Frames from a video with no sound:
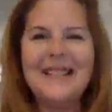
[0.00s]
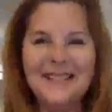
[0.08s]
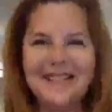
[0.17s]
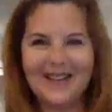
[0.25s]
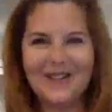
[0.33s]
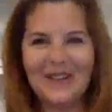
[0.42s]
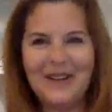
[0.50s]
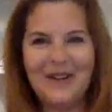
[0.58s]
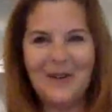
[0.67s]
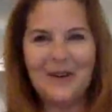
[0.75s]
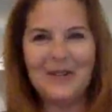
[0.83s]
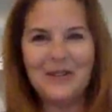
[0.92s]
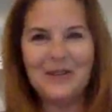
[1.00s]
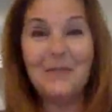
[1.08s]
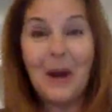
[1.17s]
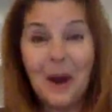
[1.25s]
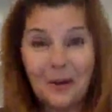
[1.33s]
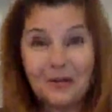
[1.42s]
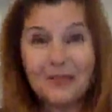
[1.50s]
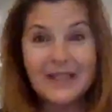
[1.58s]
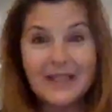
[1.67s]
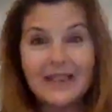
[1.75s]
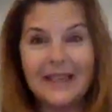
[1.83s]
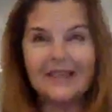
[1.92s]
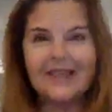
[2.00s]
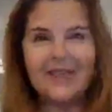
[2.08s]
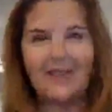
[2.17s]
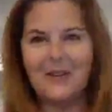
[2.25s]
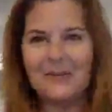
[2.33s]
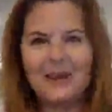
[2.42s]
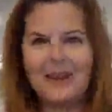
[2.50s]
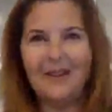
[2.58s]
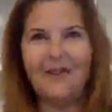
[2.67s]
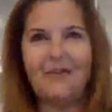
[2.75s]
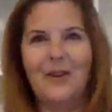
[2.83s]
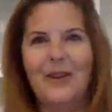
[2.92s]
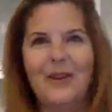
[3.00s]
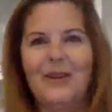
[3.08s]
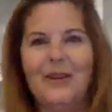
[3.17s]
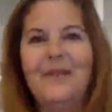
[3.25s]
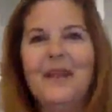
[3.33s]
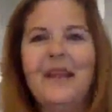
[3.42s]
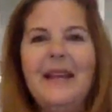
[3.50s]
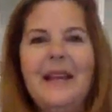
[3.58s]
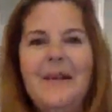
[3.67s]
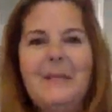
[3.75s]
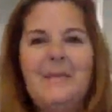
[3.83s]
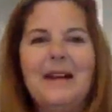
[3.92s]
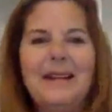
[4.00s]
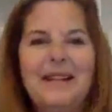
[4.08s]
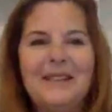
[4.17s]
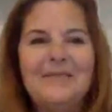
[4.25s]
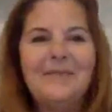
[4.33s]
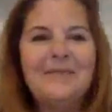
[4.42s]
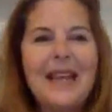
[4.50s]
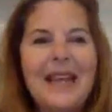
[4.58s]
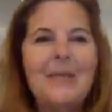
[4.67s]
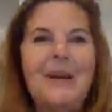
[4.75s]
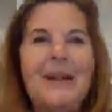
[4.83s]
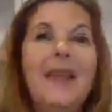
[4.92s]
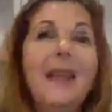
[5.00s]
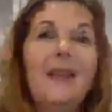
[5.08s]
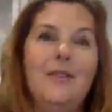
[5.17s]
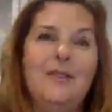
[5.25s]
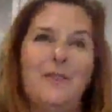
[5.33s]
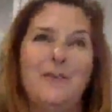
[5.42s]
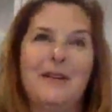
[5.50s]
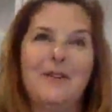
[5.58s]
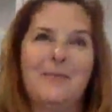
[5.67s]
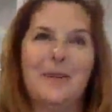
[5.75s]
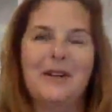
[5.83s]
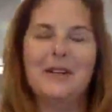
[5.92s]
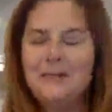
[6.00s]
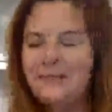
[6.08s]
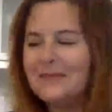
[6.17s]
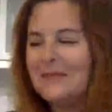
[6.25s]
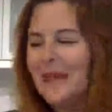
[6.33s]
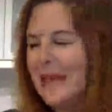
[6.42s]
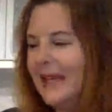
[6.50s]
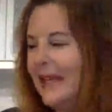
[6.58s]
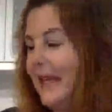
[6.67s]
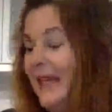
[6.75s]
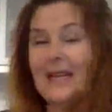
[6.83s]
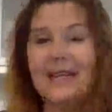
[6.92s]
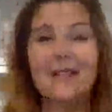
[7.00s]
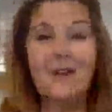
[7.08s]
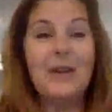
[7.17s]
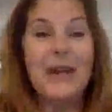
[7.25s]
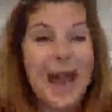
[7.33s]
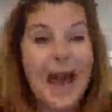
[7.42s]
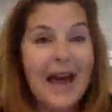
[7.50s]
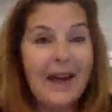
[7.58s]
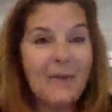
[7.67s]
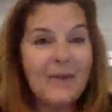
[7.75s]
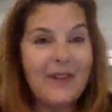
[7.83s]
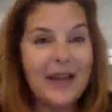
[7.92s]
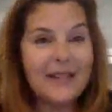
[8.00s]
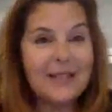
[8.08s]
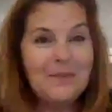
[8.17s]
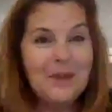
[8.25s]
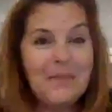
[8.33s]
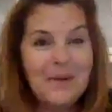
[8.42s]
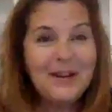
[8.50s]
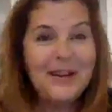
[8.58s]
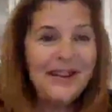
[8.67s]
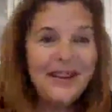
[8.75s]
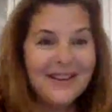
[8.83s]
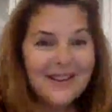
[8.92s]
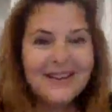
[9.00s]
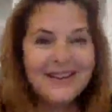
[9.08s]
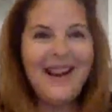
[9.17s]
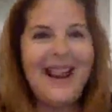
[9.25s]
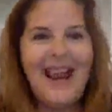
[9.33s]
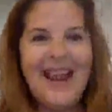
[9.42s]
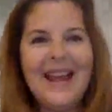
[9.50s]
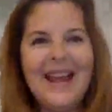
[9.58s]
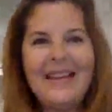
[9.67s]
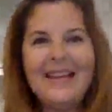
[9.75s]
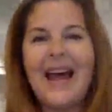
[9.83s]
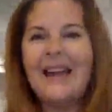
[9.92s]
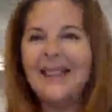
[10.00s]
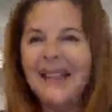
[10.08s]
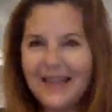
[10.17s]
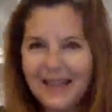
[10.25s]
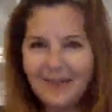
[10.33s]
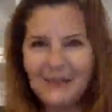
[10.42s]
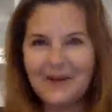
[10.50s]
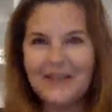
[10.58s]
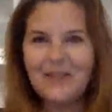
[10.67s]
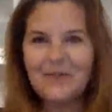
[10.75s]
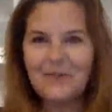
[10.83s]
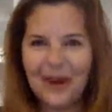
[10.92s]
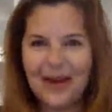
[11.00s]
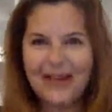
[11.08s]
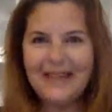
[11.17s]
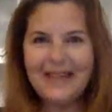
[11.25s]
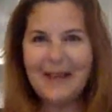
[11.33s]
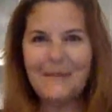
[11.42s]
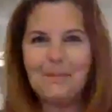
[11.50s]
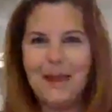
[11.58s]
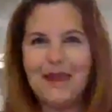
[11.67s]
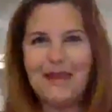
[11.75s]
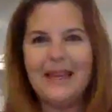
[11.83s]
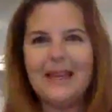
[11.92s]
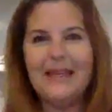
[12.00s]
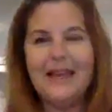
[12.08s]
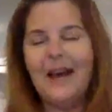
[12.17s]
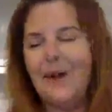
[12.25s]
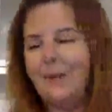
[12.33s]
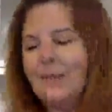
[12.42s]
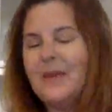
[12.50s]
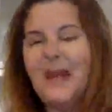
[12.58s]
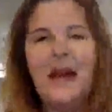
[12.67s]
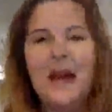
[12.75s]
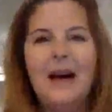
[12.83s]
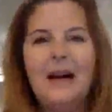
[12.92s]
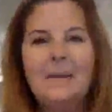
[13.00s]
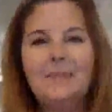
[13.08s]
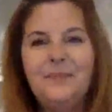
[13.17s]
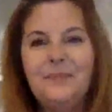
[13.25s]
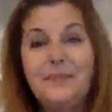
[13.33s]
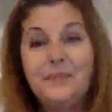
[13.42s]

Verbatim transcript: he's actually going to post the link, so it'll be there for you. But uh, anyway, thank you so much, Mark. So yeah, we've got some people here and I think everybody's ready to get baking. Now, um,